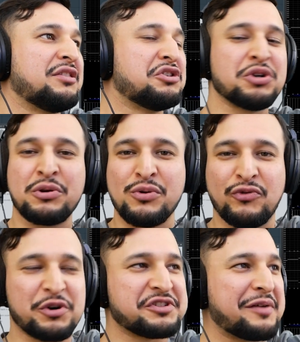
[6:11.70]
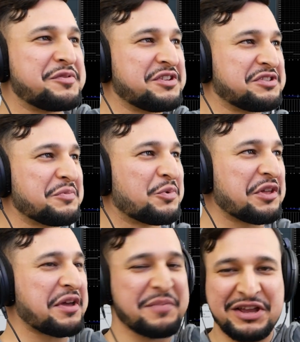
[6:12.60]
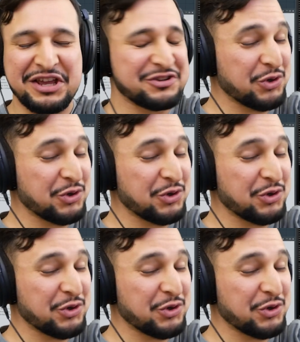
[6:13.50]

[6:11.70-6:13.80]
Jungle Force Amethyst, he brought that back in.